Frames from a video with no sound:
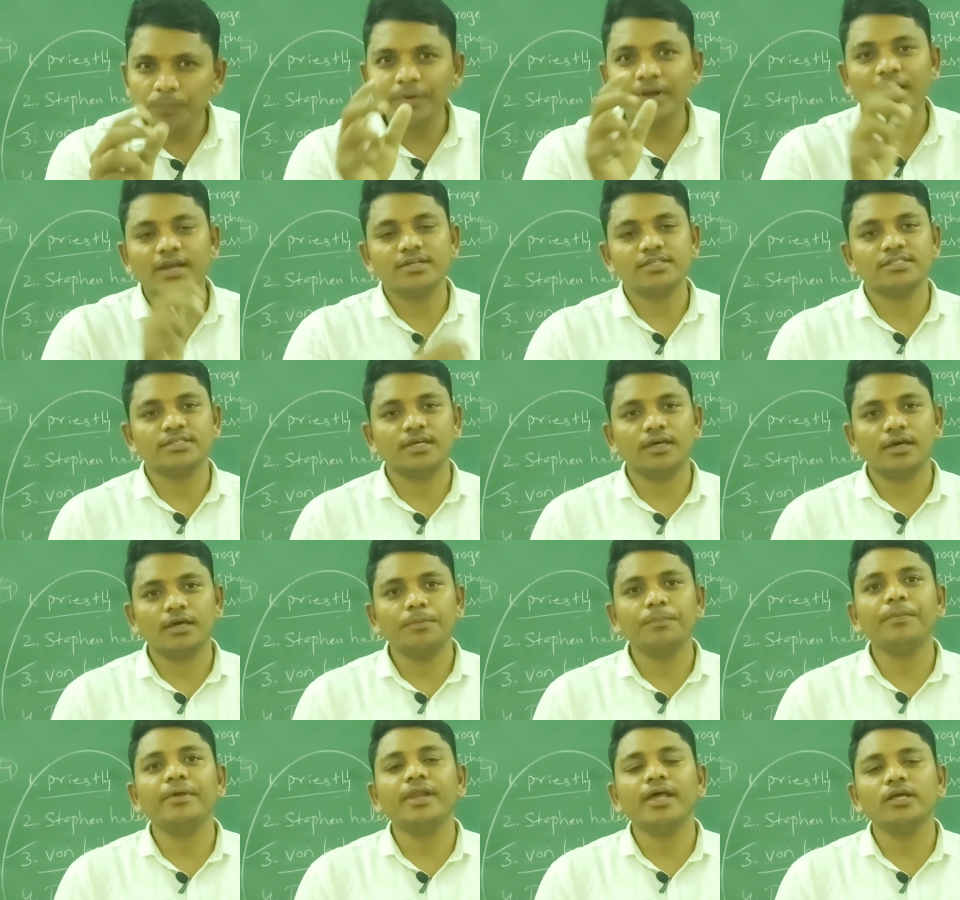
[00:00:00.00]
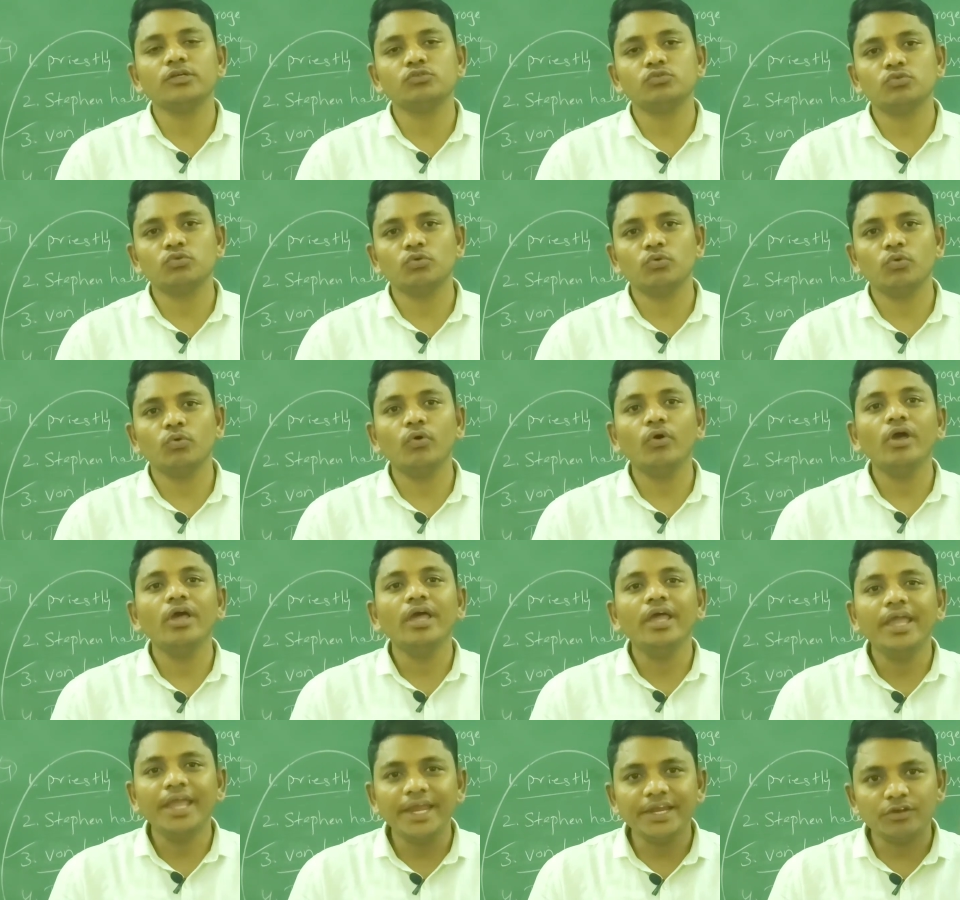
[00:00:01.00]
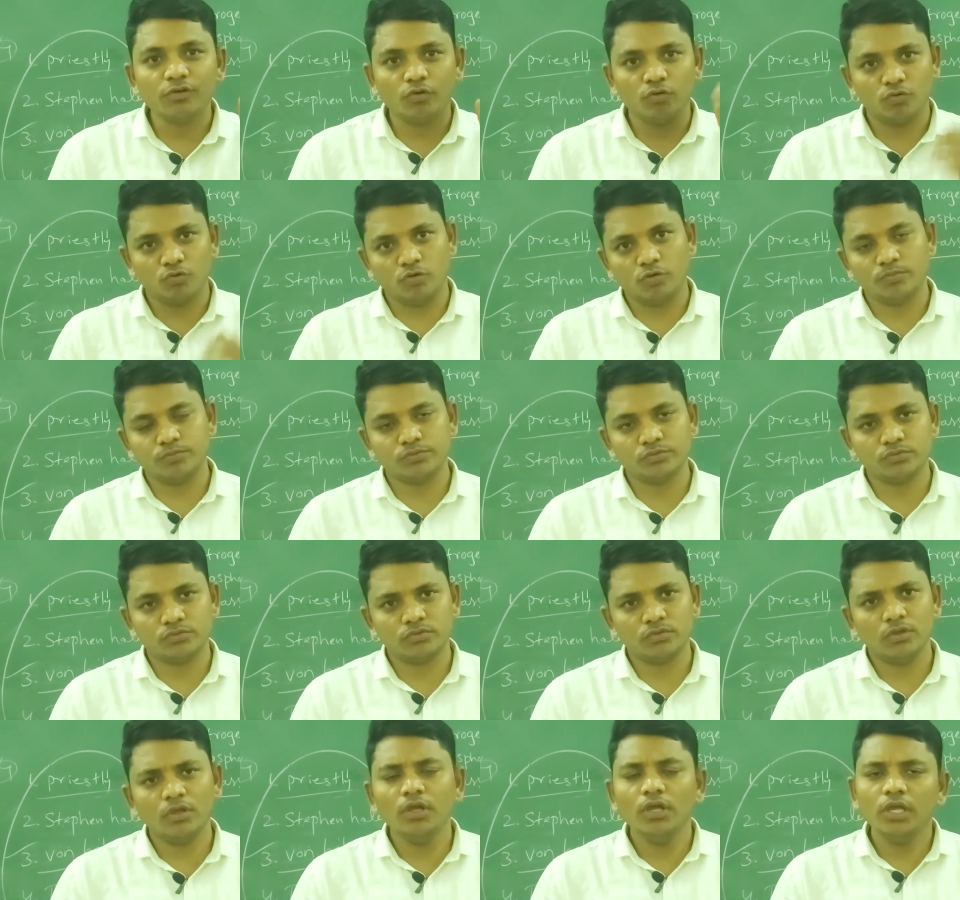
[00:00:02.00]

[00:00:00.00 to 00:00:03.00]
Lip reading: plants are belongs to heterotrophs.